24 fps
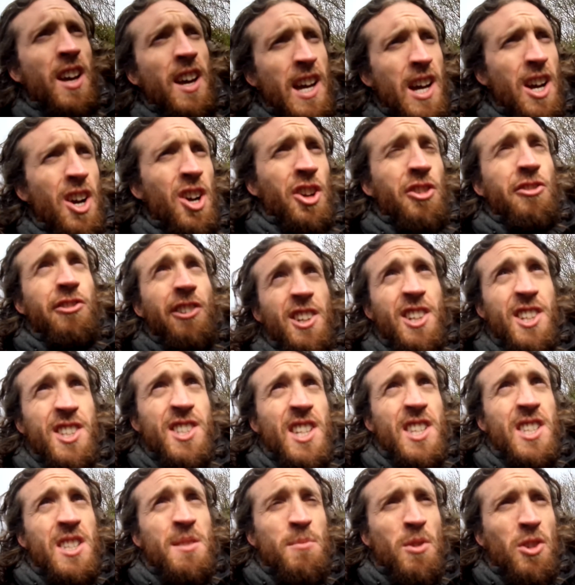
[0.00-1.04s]
uh, or
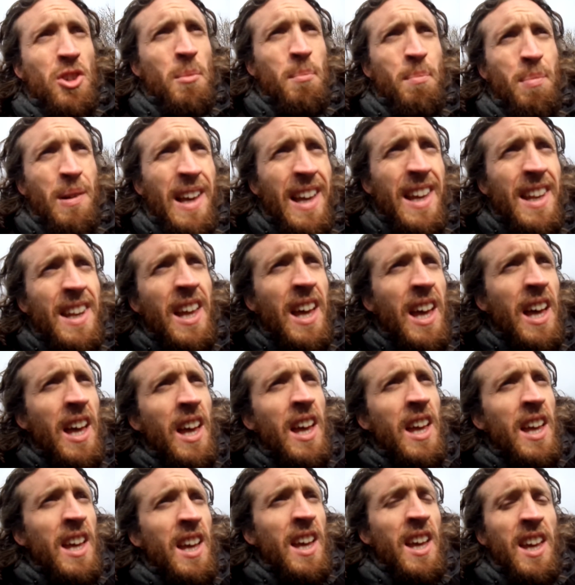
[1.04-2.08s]
criticism or complain.
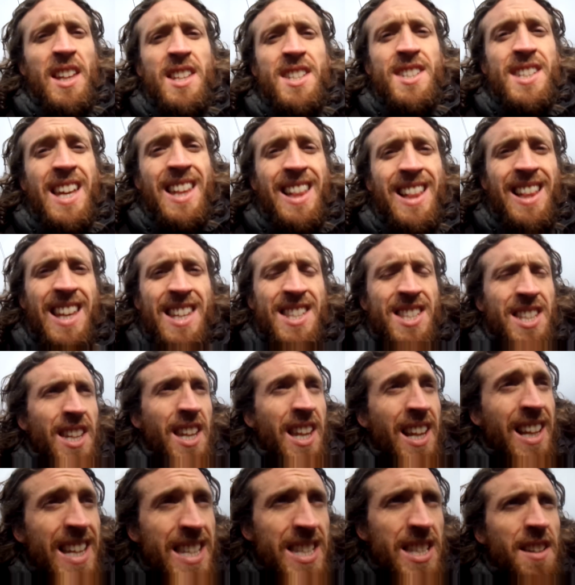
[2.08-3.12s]
Instead,
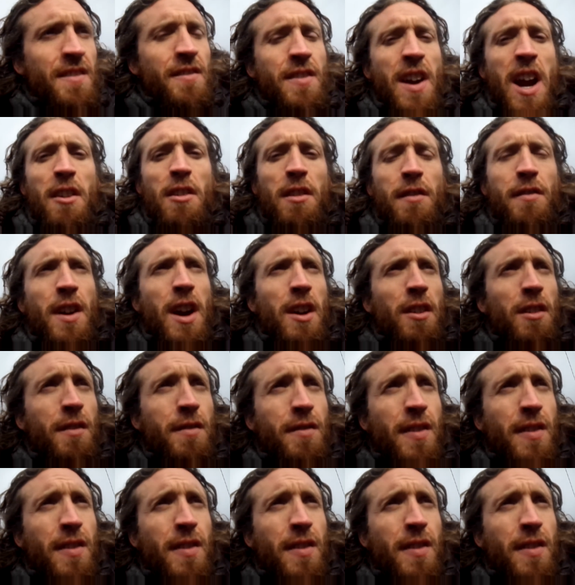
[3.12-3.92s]
listen. Listen very, very,